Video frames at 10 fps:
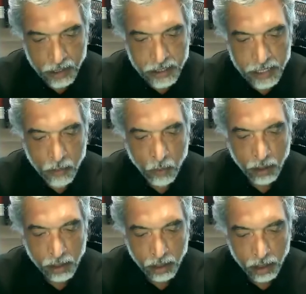
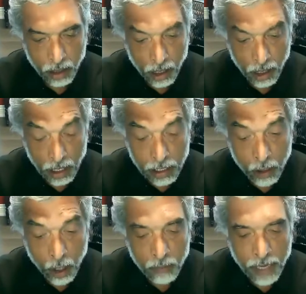Someone,
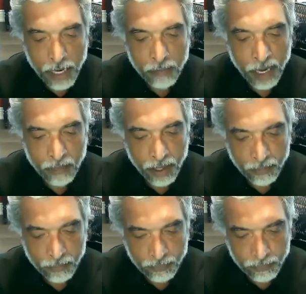call my Baba.